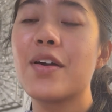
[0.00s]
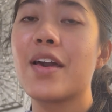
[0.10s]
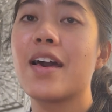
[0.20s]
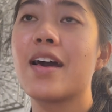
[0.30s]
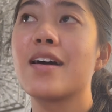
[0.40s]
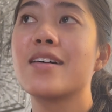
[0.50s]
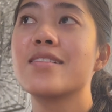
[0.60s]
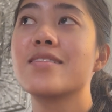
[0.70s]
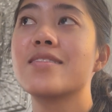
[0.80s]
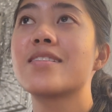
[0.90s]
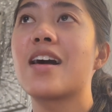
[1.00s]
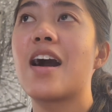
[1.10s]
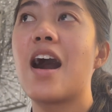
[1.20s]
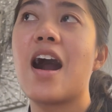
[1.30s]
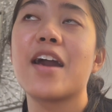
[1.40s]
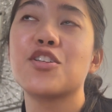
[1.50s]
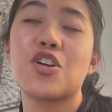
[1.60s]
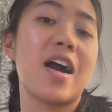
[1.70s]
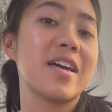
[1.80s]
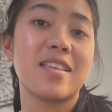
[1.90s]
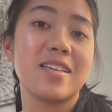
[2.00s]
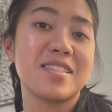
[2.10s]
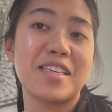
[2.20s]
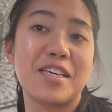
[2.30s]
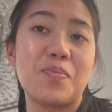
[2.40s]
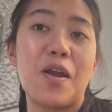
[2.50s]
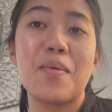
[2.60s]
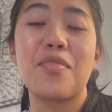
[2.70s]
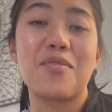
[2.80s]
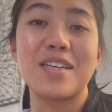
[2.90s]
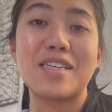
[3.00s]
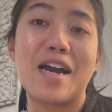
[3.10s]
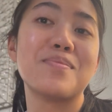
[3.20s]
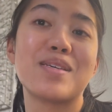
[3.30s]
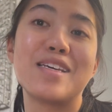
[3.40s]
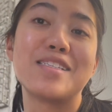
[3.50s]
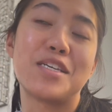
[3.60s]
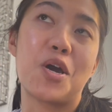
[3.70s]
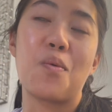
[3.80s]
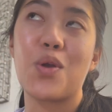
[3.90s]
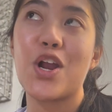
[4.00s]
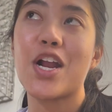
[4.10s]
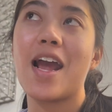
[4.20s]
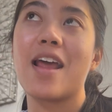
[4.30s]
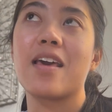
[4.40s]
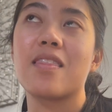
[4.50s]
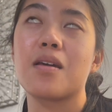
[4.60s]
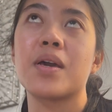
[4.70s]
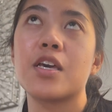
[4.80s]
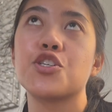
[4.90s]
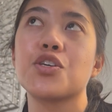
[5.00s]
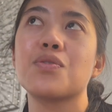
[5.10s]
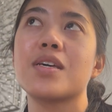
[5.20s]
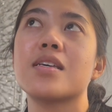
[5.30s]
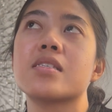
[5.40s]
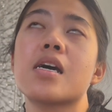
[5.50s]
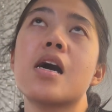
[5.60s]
and I tried this experiment 3 times and it did not work, and I think my issue is